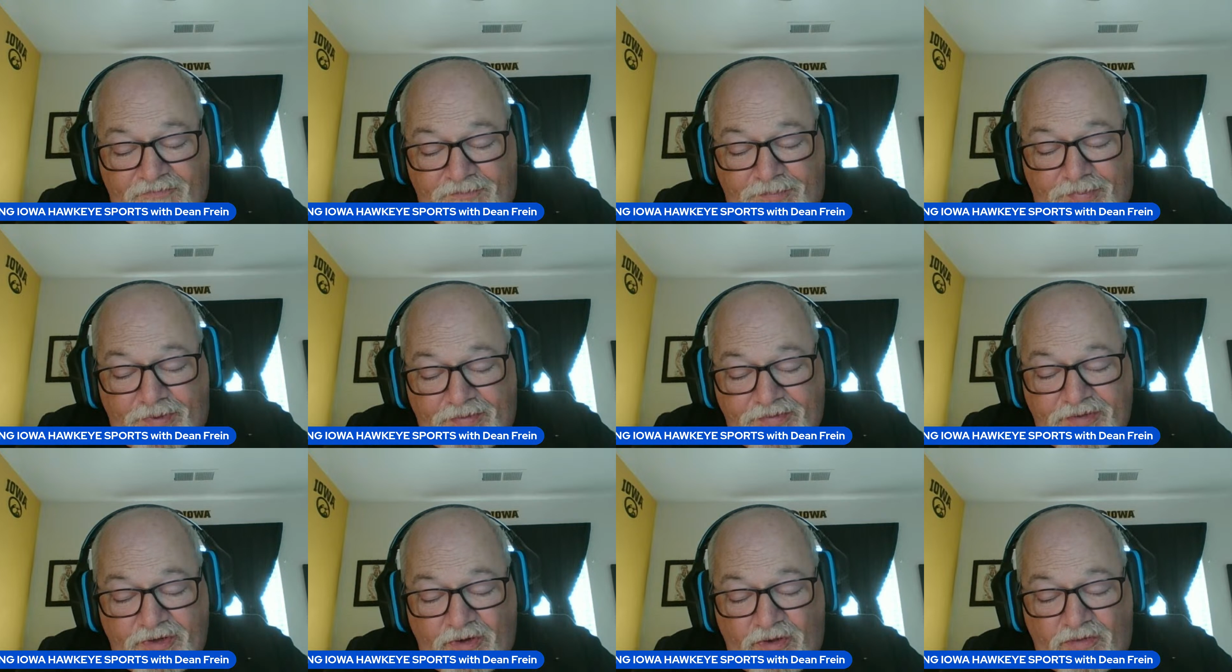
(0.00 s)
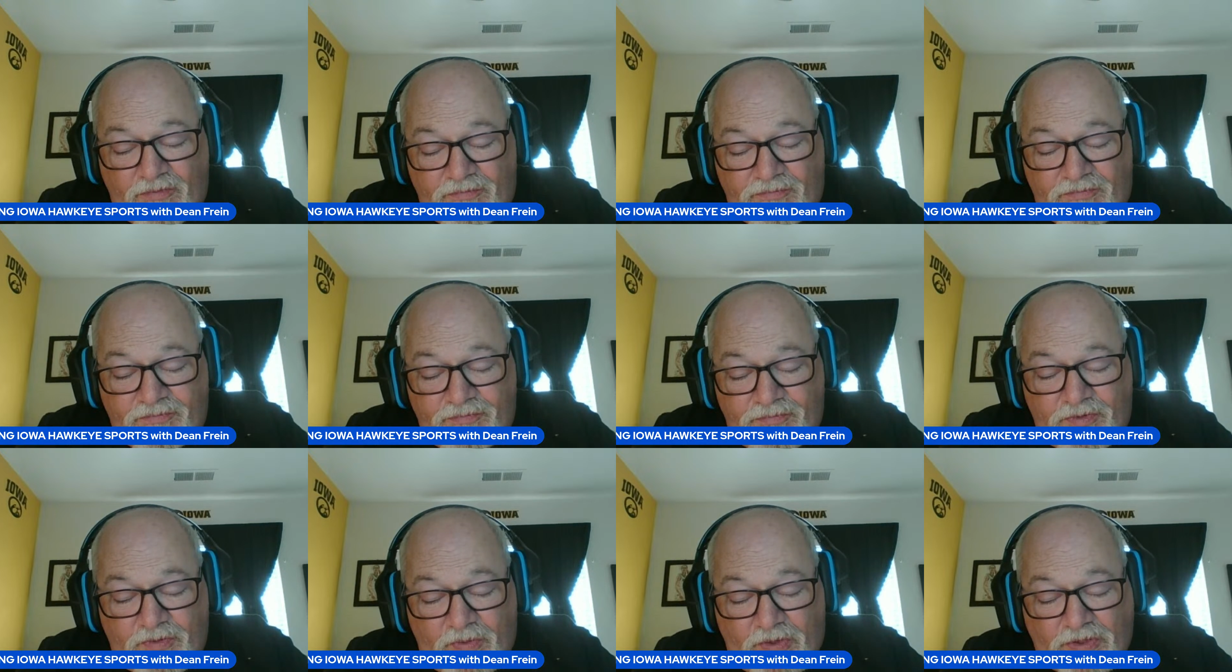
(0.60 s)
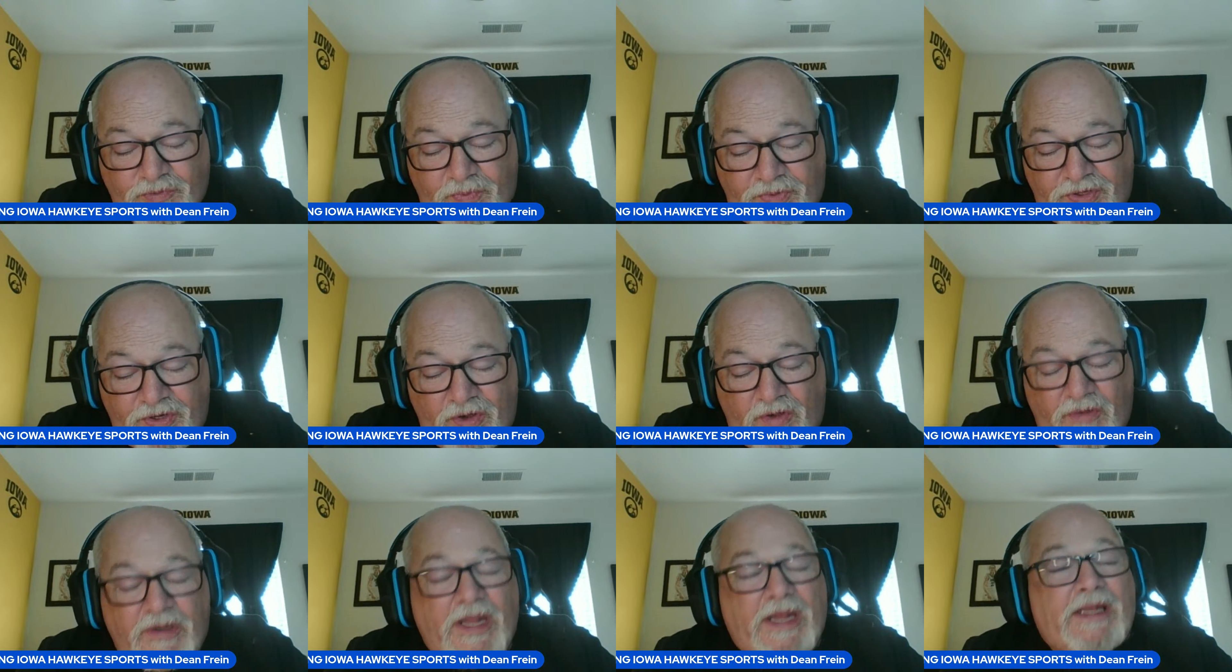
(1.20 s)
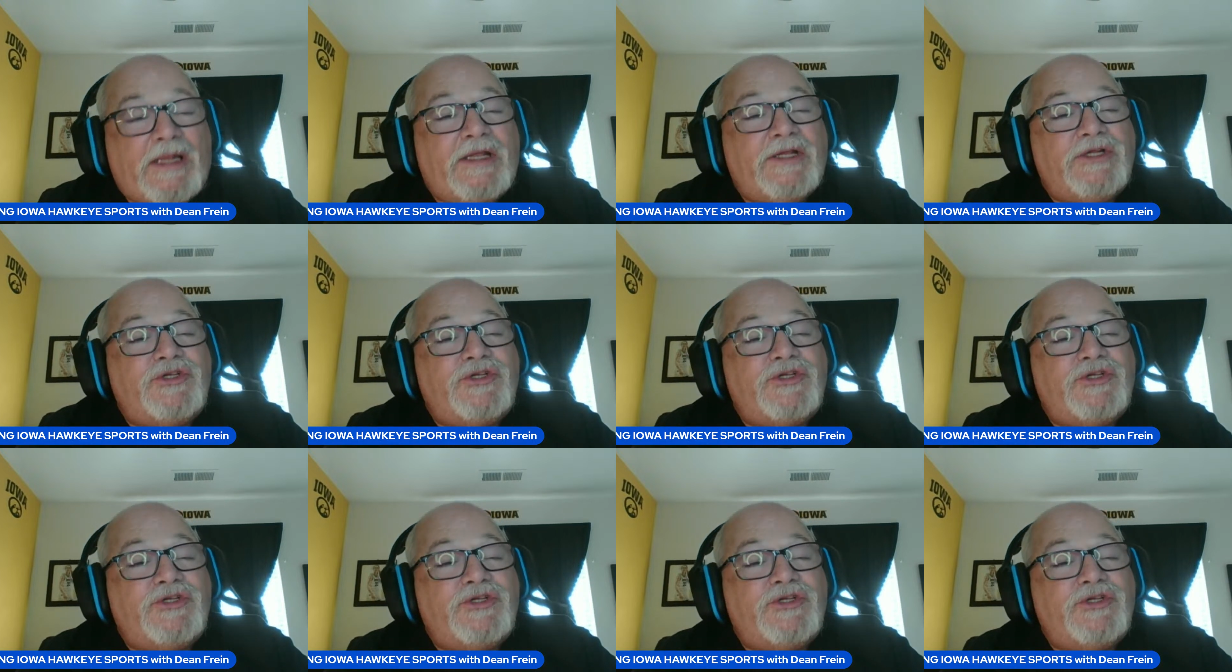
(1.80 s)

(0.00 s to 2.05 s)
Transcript: But as we know lately,